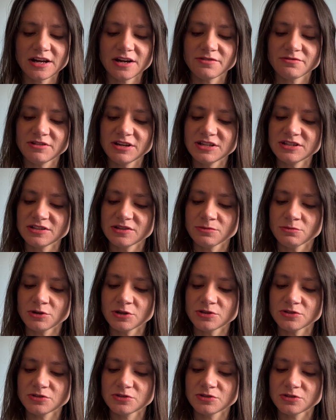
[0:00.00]
a region that
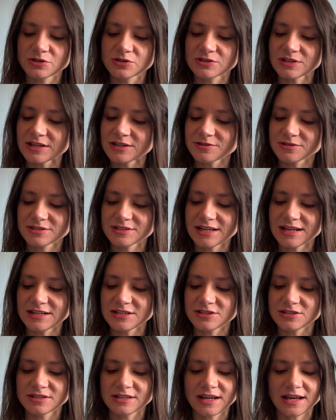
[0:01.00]
once took central
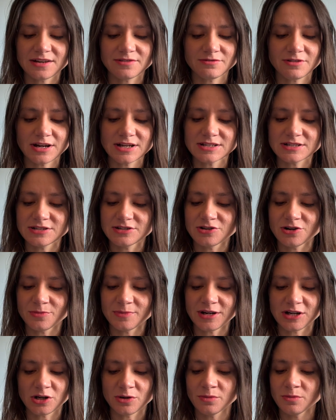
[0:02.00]
stages again rising to
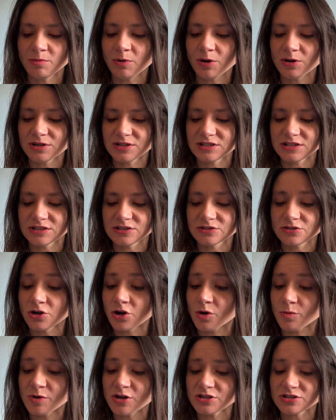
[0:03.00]
dominate global politics,
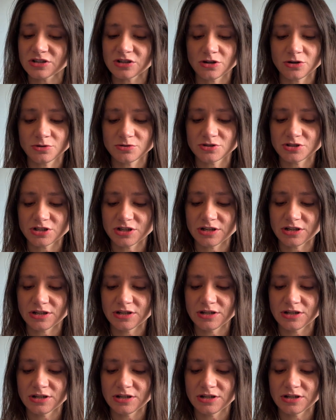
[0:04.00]
commerce and culture.